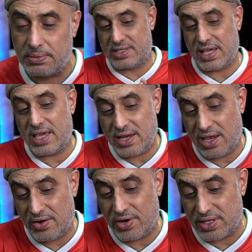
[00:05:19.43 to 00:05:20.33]
Second
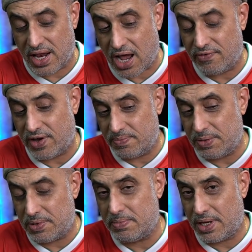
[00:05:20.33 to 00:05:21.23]
area that I find
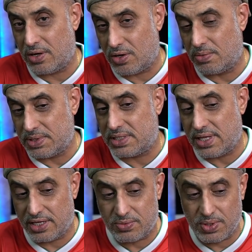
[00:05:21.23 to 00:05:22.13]
people make a lot of
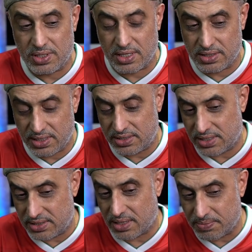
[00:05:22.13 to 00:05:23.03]
mistakes with, and this
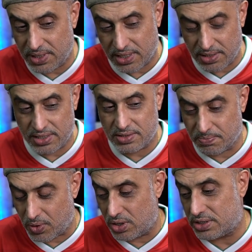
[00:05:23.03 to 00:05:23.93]
is something that
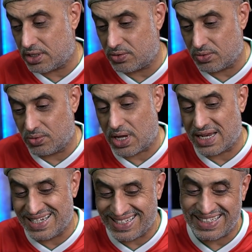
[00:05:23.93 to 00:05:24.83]
boils down to
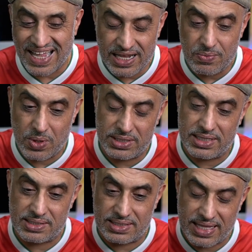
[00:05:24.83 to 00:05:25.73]
understanding what
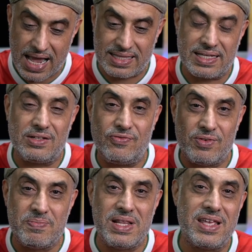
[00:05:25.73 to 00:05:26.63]
this tactical
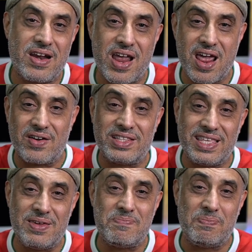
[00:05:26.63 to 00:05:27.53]

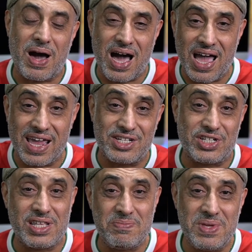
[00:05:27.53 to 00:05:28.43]
familiarity bar
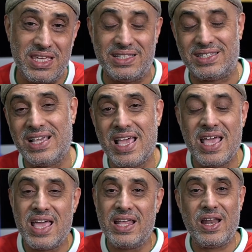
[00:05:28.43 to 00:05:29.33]
actually means.
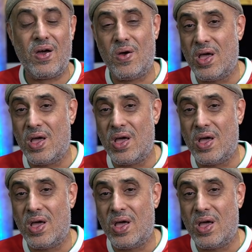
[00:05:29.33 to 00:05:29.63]
Now,